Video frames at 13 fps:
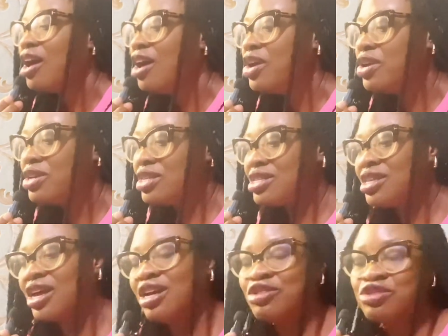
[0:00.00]
You
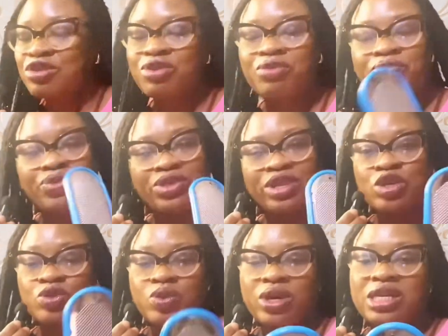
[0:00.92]
understand? So
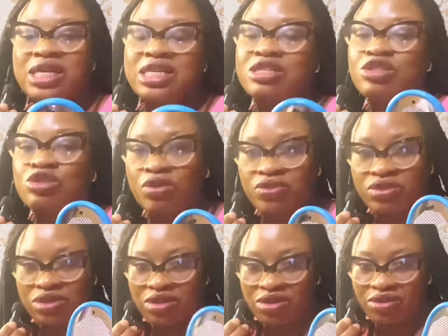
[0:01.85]
this one is
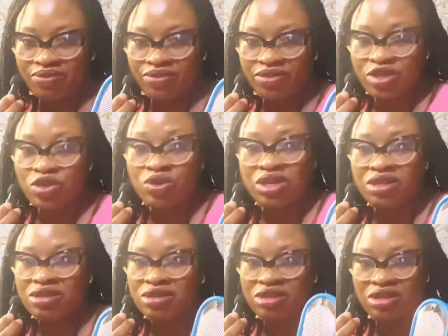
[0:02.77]
soft. This one
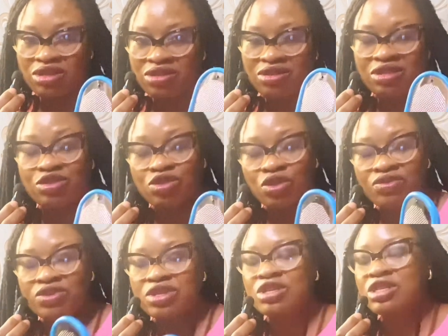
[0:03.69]
is
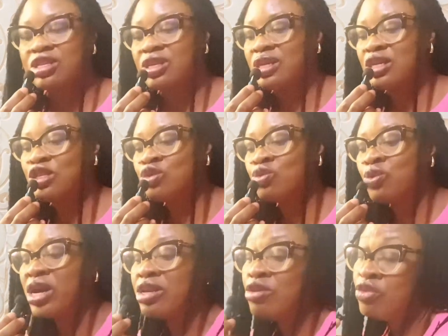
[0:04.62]
soft. Is
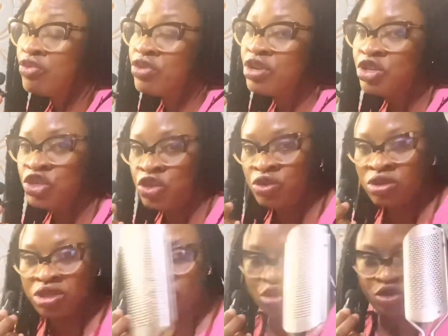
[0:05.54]
when you finish
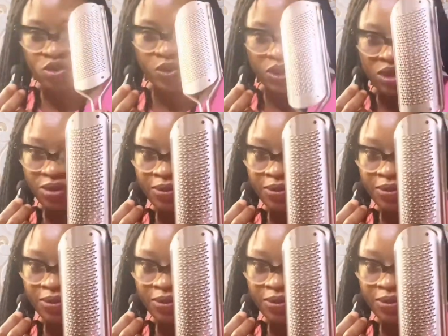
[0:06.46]
using this one,